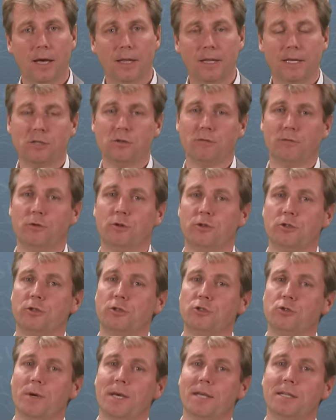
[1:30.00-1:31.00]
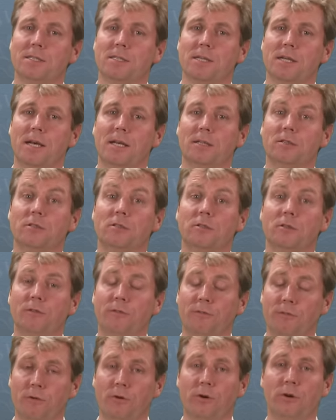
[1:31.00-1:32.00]
And this, of course, also hints at
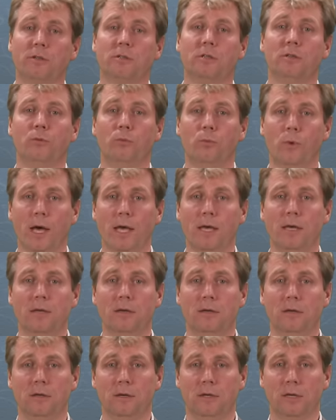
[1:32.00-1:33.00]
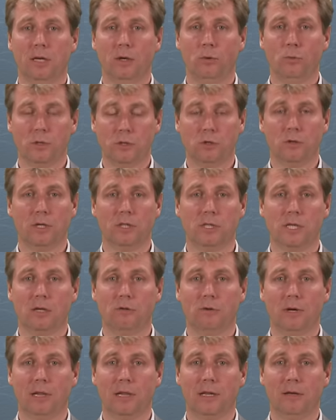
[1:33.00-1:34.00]
the third way in which you can
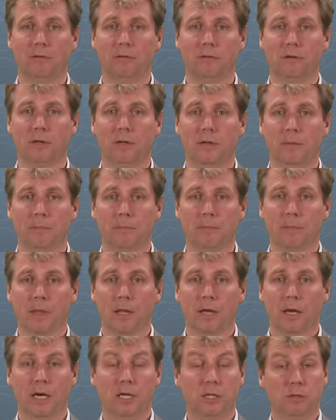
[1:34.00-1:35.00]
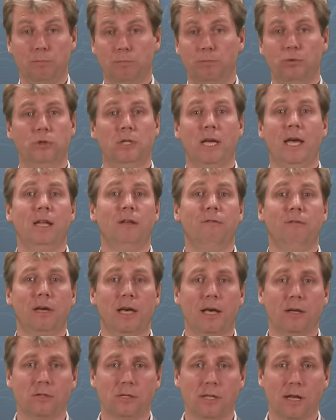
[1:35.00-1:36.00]
generate lift, is push
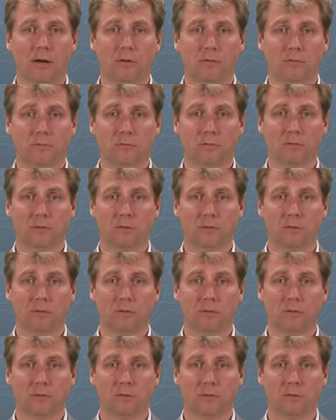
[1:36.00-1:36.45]
anything else down.